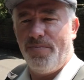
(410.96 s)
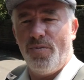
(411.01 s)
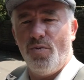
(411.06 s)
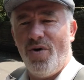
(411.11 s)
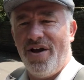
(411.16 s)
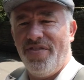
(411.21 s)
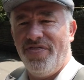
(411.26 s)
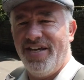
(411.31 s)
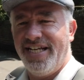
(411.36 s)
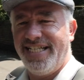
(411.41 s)

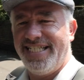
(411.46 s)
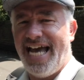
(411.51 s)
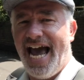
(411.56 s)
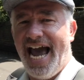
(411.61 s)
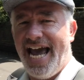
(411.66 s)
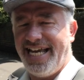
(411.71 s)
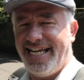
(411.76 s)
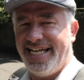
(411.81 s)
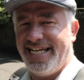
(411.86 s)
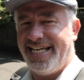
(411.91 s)
when the
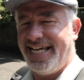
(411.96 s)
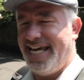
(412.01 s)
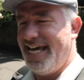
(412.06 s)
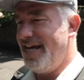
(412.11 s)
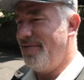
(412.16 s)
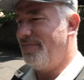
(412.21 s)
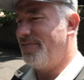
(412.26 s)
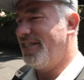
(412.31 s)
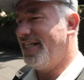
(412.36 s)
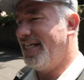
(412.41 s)
tiger
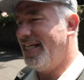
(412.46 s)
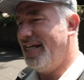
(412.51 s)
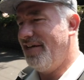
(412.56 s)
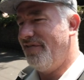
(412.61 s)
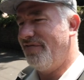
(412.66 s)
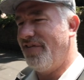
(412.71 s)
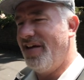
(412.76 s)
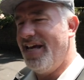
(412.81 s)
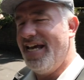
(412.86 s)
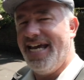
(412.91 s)
came to
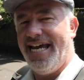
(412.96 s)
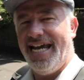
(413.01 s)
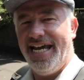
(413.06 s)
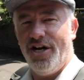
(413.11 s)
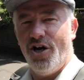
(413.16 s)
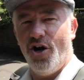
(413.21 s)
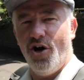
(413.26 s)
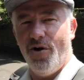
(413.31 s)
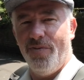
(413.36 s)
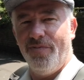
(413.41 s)
live
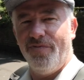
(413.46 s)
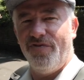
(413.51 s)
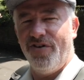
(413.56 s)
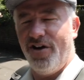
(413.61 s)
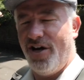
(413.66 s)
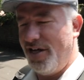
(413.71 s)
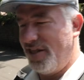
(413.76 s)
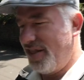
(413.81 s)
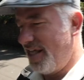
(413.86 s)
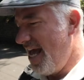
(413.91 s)
in
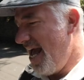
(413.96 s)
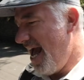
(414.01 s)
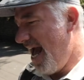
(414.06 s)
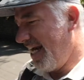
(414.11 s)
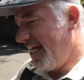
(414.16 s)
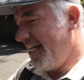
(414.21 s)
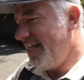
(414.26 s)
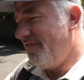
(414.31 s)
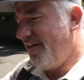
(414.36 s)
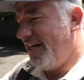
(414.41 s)
Holmfirth,
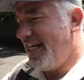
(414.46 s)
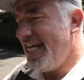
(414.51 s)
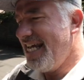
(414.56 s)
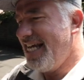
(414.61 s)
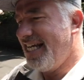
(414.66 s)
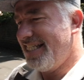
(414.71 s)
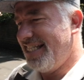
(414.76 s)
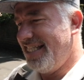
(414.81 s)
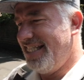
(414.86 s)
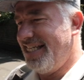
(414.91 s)
I'll leave a
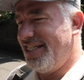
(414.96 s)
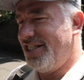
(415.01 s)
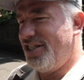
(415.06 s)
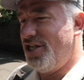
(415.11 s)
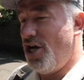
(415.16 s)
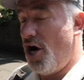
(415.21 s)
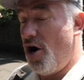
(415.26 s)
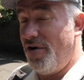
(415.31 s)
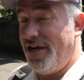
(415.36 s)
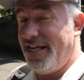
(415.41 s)
link to this
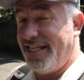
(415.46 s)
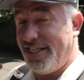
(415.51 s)
story.